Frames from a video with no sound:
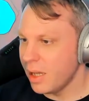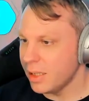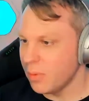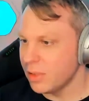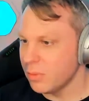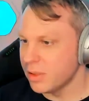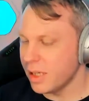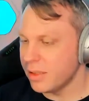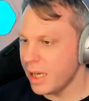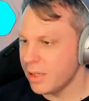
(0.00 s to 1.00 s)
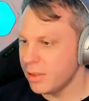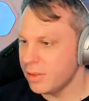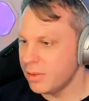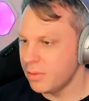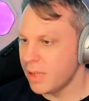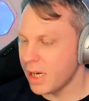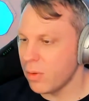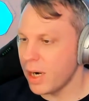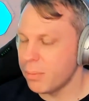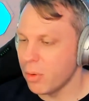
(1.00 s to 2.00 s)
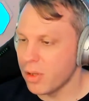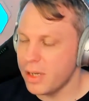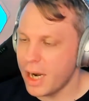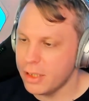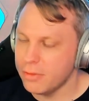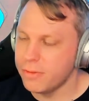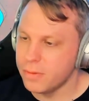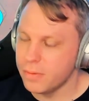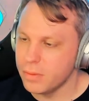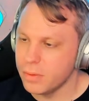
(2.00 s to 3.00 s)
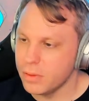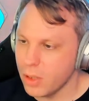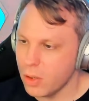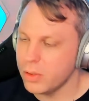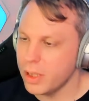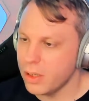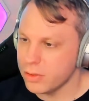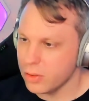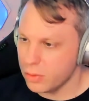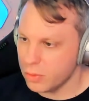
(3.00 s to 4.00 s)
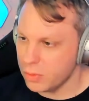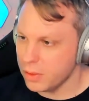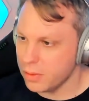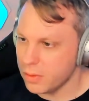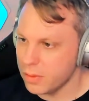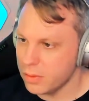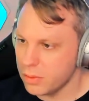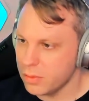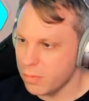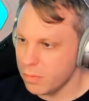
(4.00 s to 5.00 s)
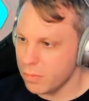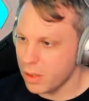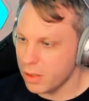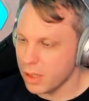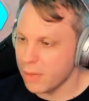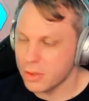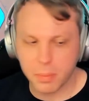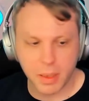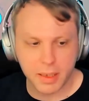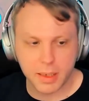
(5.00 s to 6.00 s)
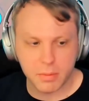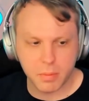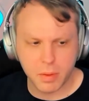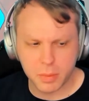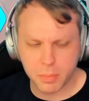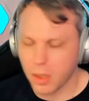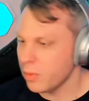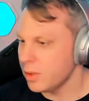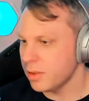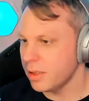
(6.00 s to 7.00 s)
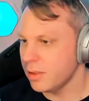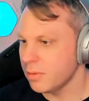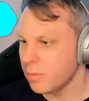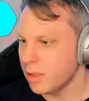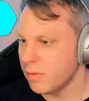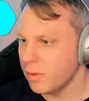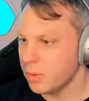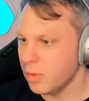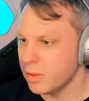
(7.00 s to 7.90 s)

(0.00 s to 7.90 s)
think the reason was that they could write both a native code and also with JavaScript. I think that was part of the reasoning why they flipped over